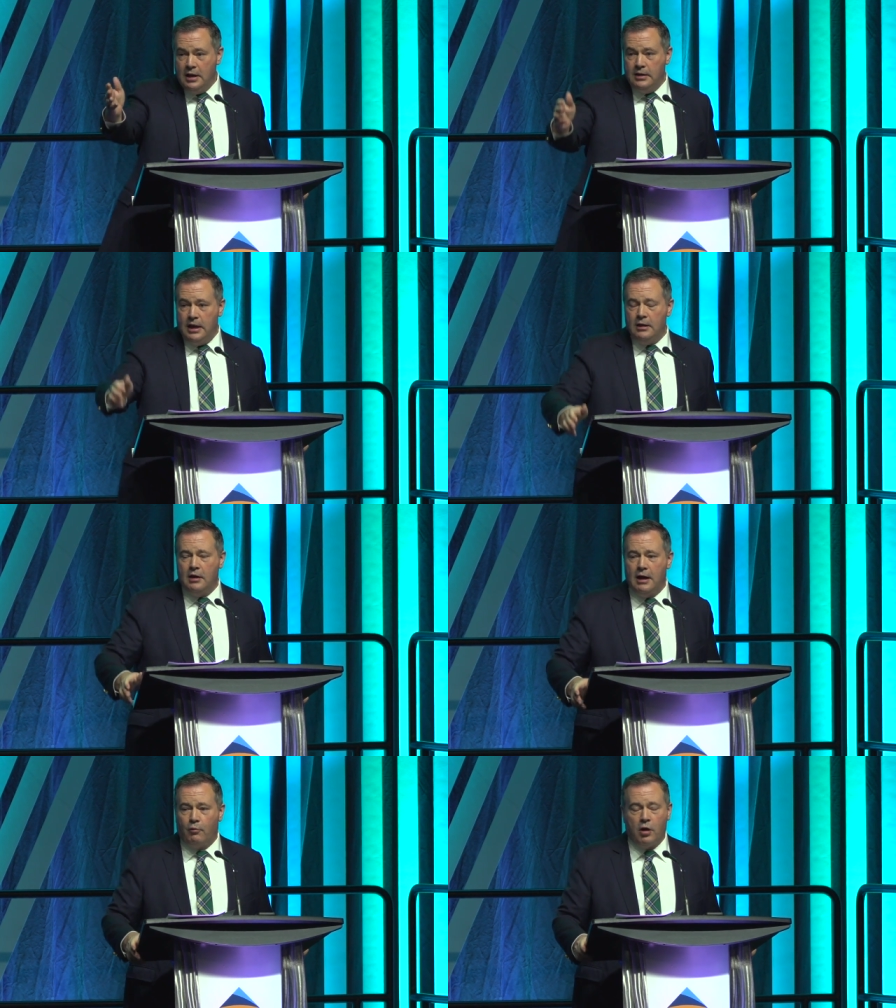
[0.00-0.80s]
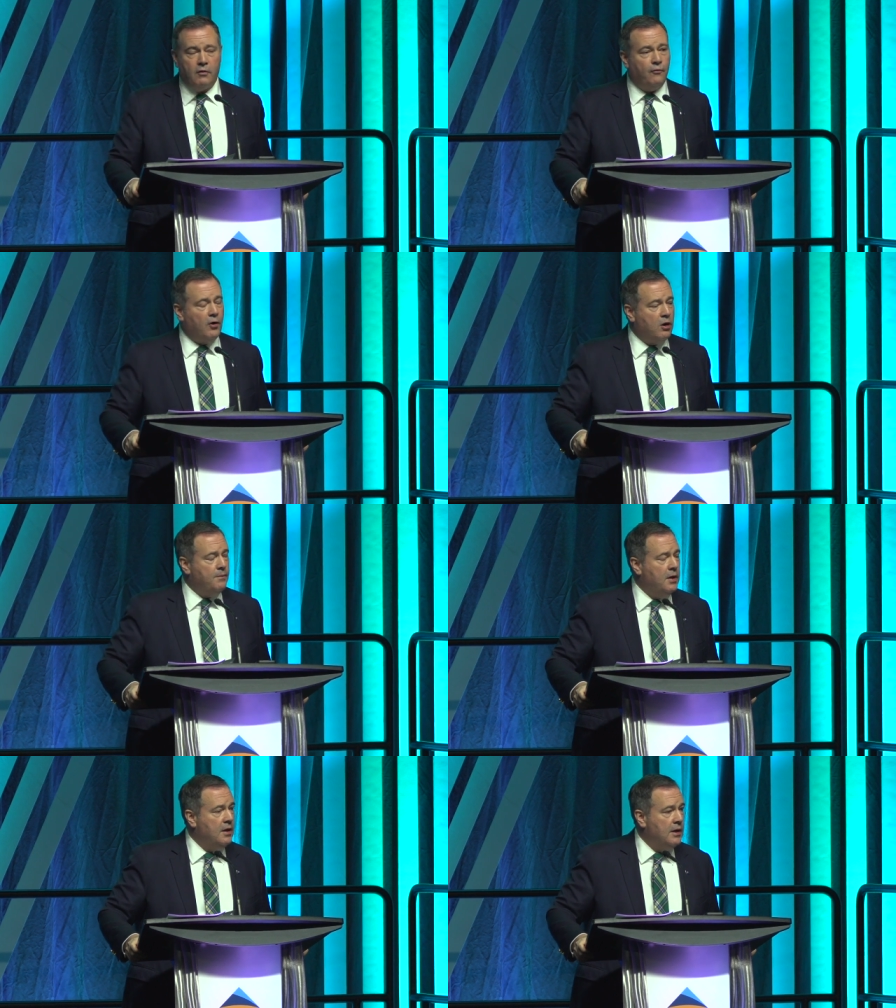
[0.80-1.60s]
Nate and I were on a
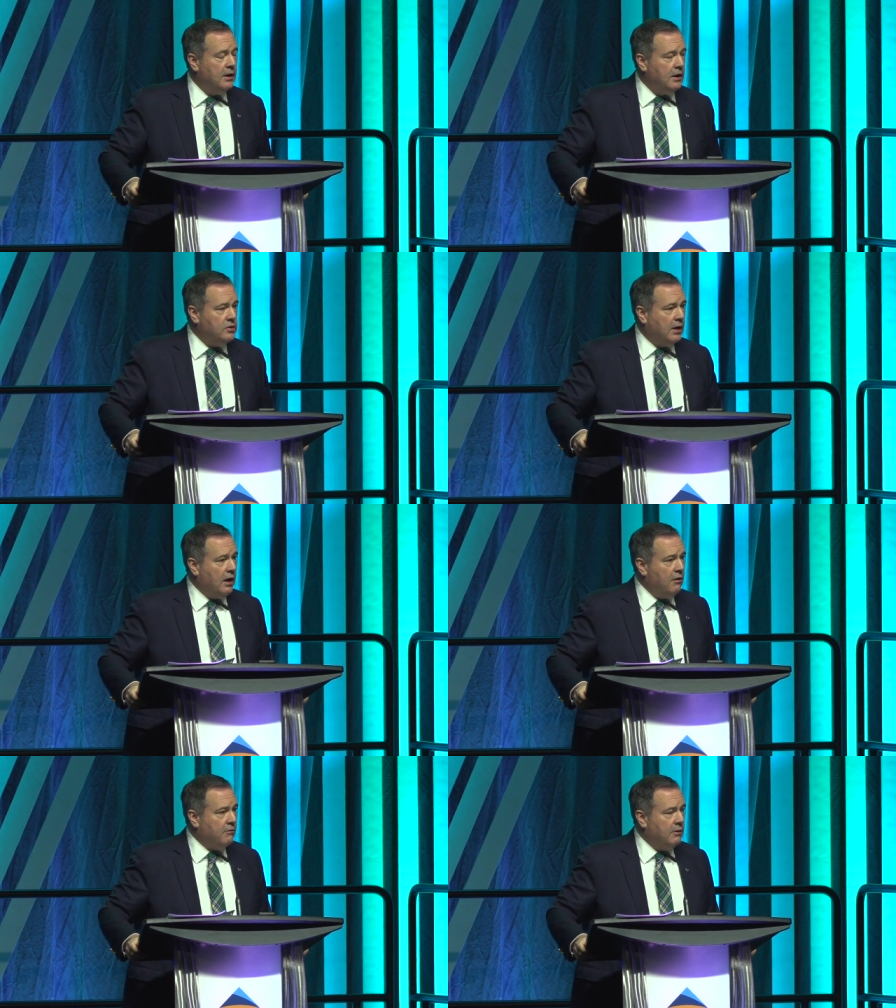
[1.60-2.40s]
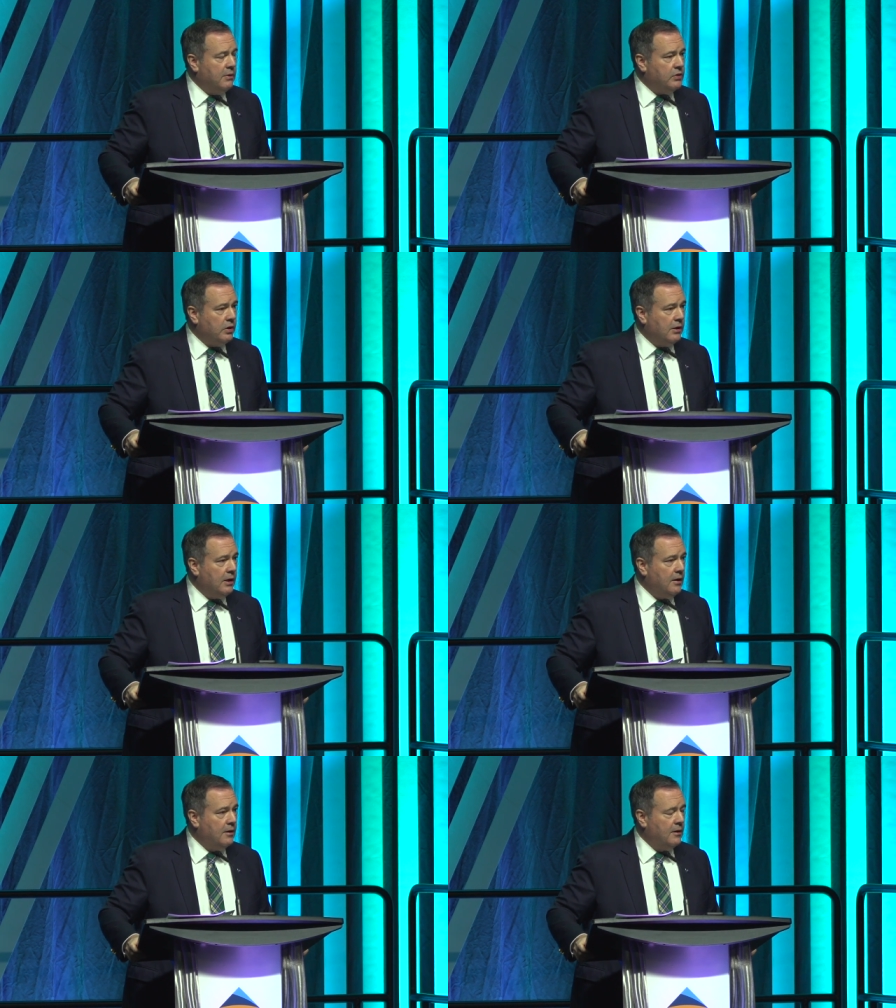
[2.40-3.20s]
farm east of Calgary
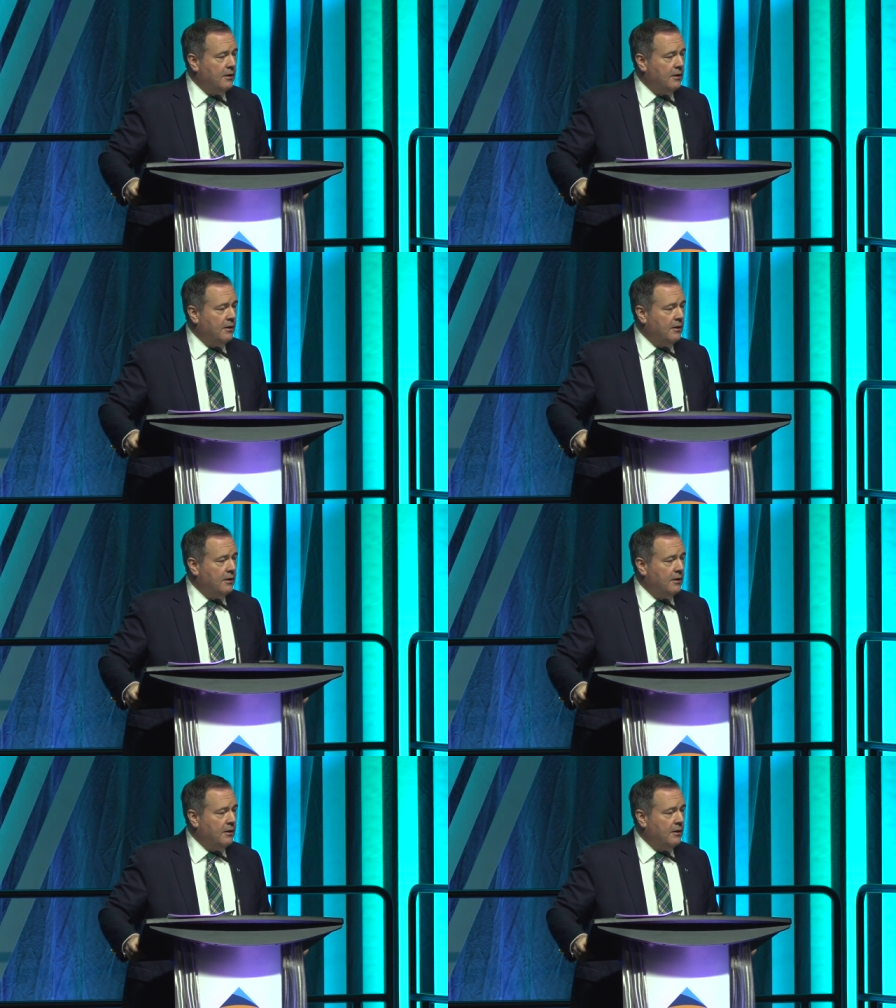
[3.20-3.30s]
recently